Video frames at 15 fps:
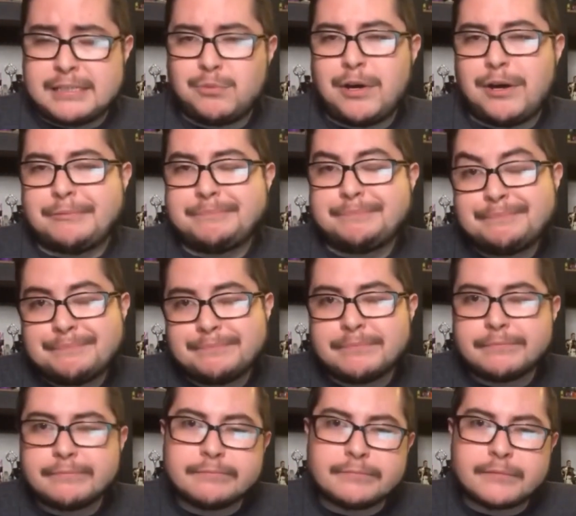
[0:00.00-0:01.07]
Well,
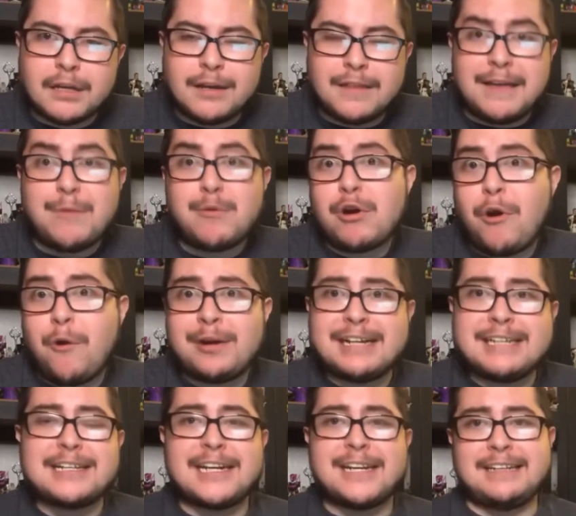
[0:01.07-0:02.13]
they were
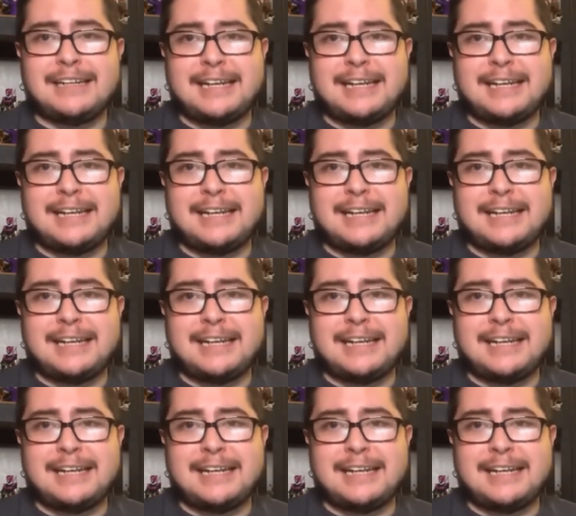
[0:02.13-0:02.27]
already done in the